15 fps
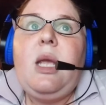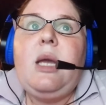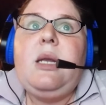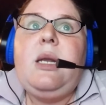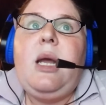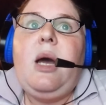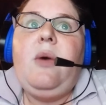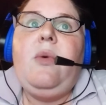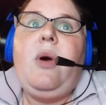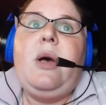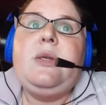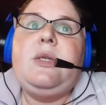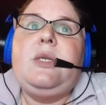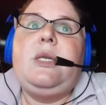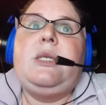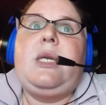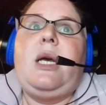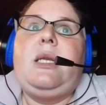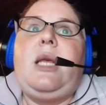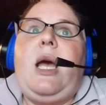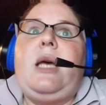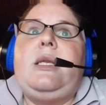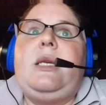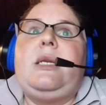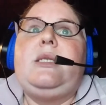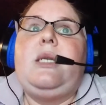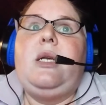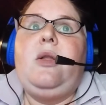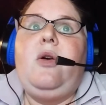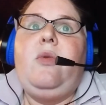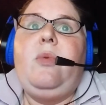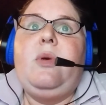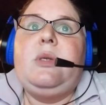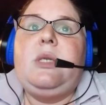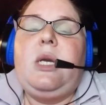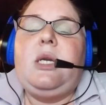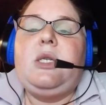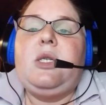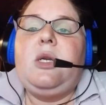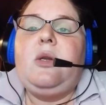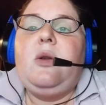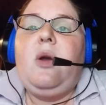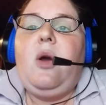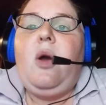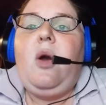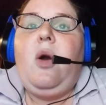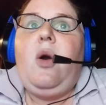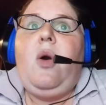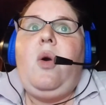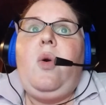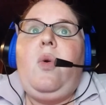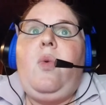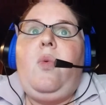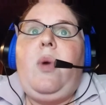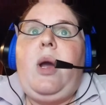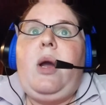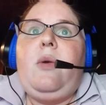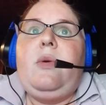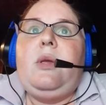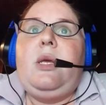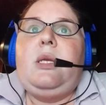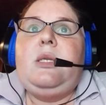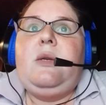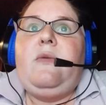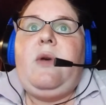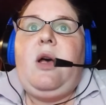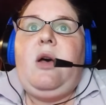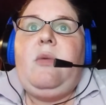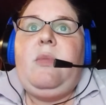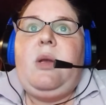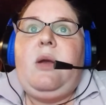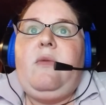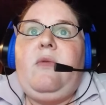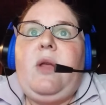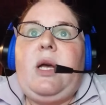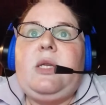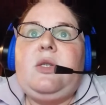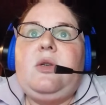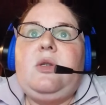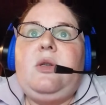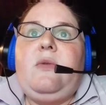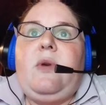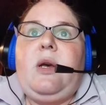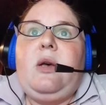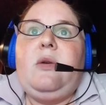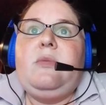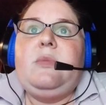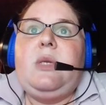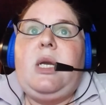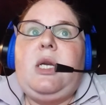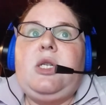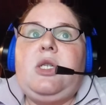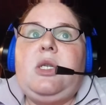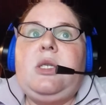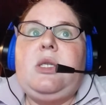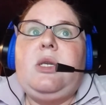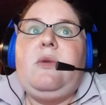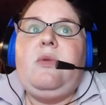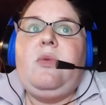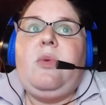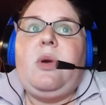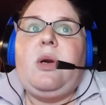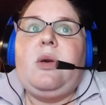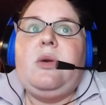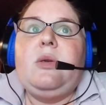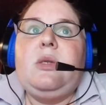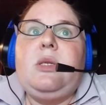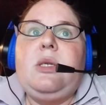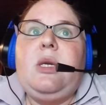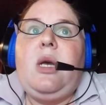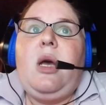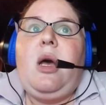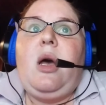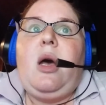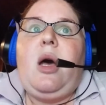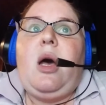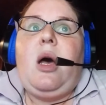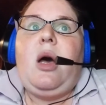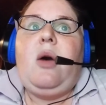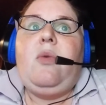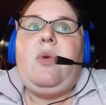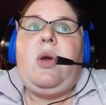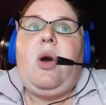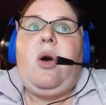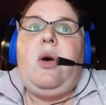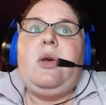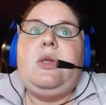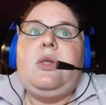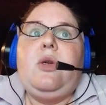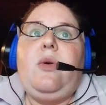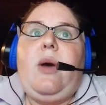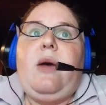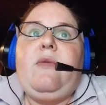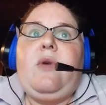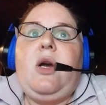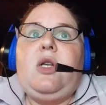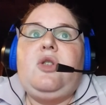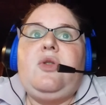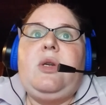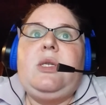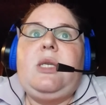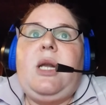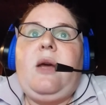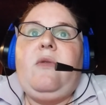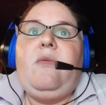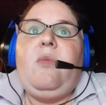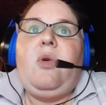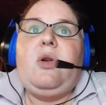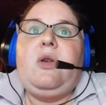Now we'll also discuss ethics and globalization, where within development of lesser developed nations of the world, we also have countries that have more